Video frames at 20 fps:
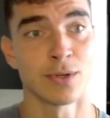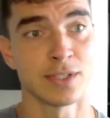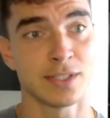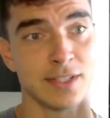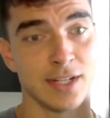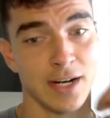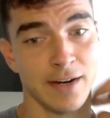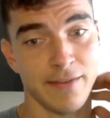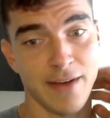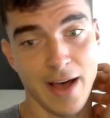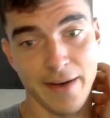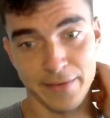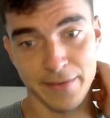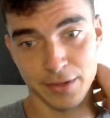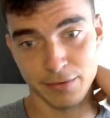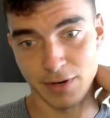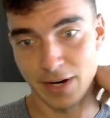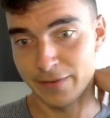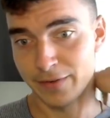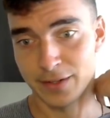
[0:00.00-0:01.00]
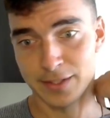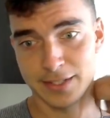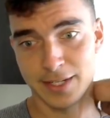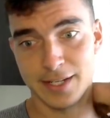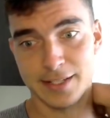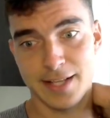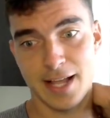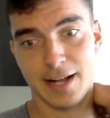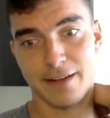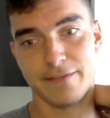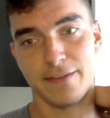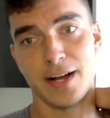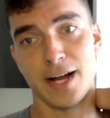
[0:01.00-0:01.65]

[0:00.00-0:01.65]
or instead of having to reference the exact